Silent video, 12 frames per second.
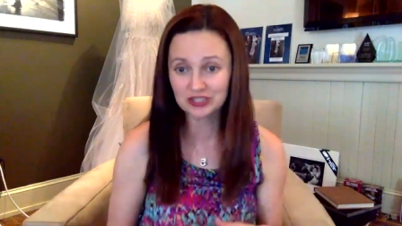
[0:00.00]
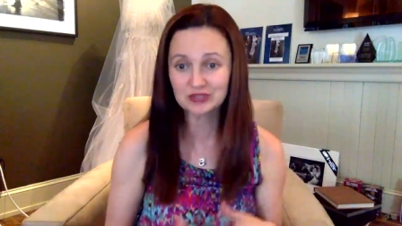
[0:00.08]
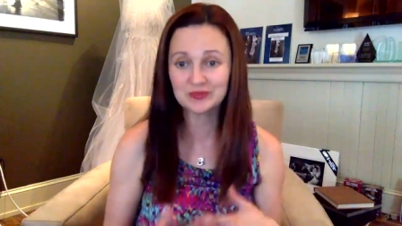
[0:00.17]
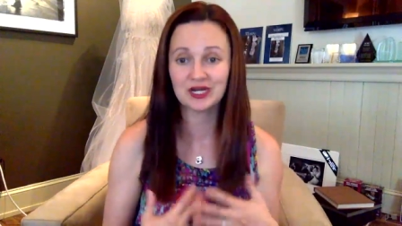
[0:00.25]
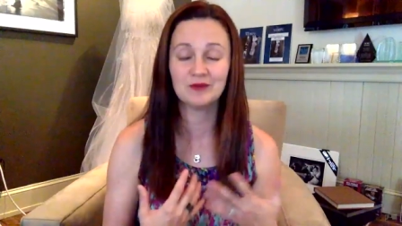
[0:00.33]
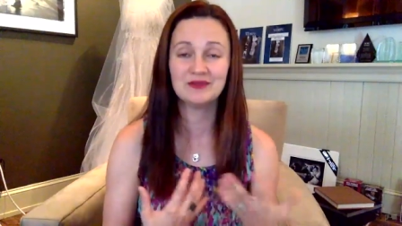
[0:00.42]
would
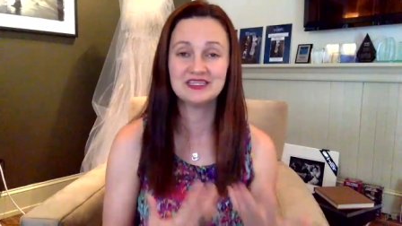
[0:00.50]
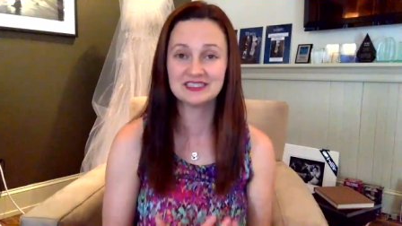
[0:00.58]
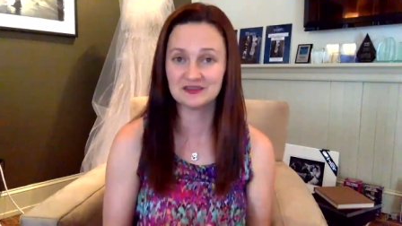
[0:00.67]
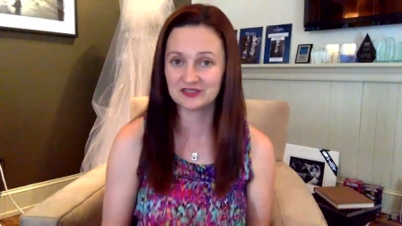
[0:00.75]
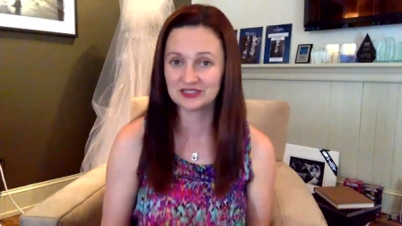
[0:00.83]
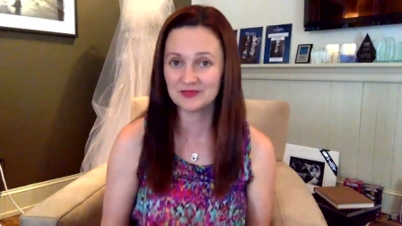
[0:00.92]
help me
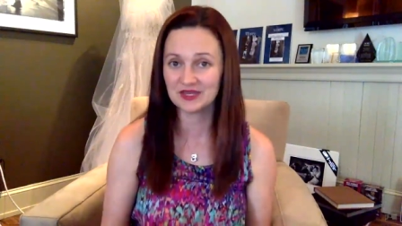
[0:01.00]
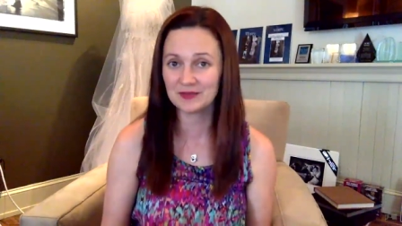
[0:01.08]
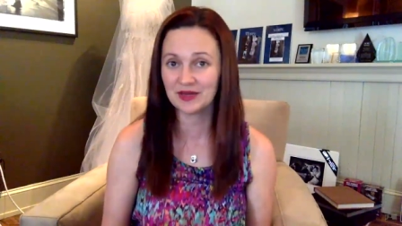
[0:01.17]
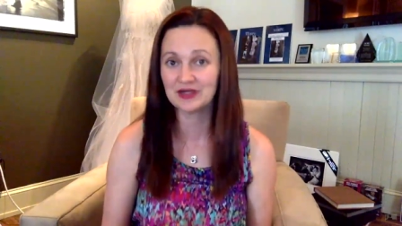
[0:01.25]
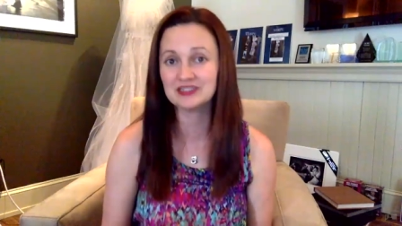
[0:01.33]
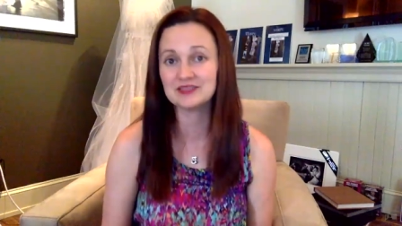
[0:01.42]
deliver something
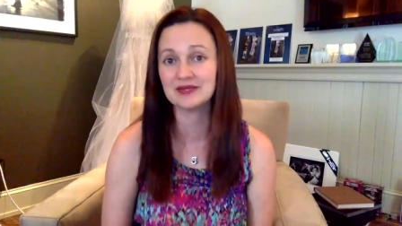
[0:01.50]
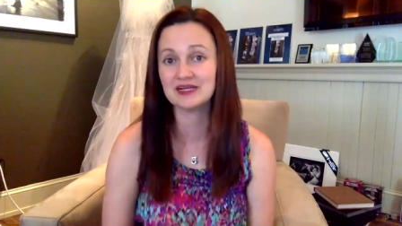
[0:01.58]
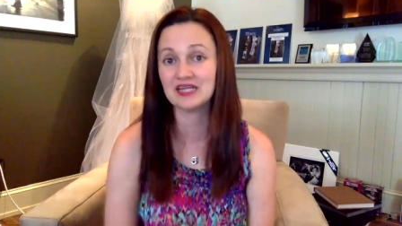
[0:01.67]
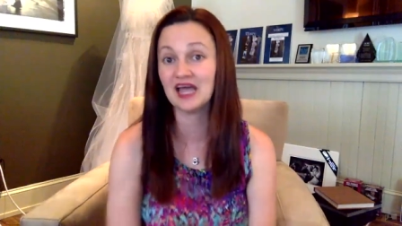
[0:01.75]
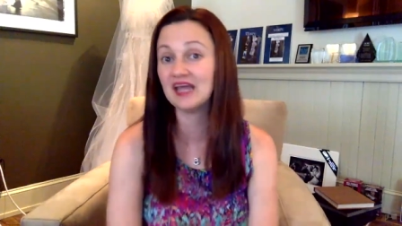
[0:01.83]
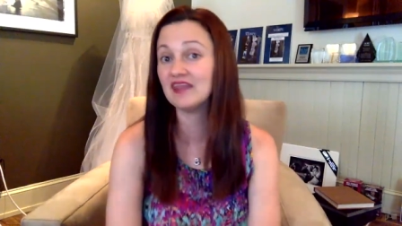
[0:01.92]
better to my
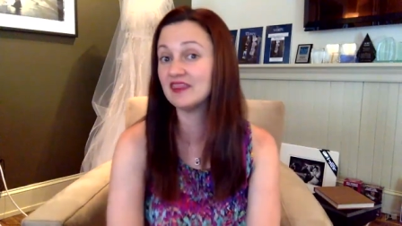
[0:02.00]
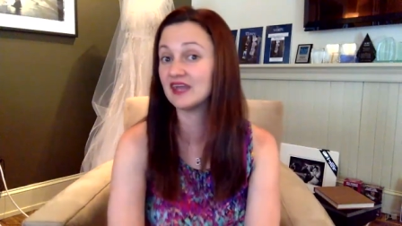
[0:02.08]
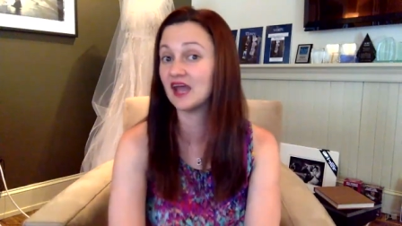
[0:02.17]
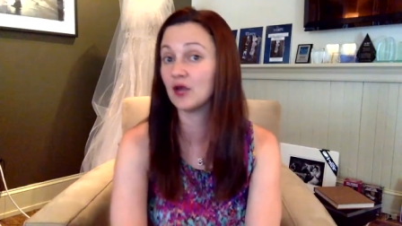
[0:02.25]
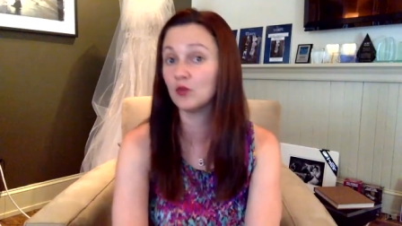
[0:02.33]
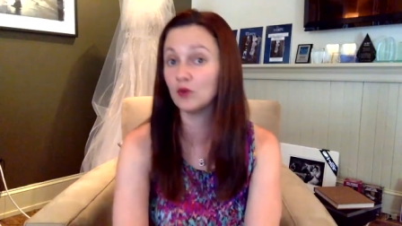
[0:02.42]
client, then
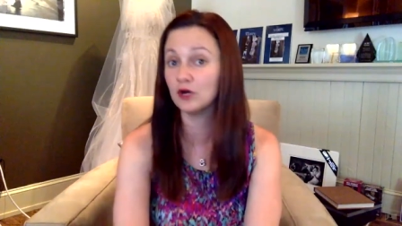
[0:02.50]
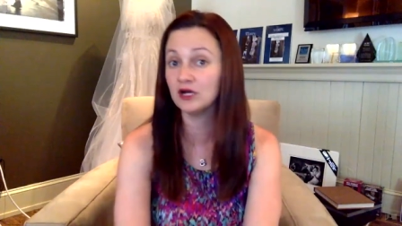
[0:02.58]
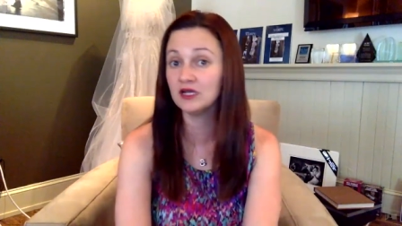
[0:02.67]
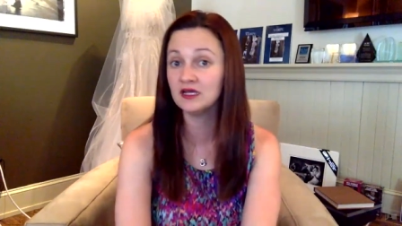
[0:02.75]
I would.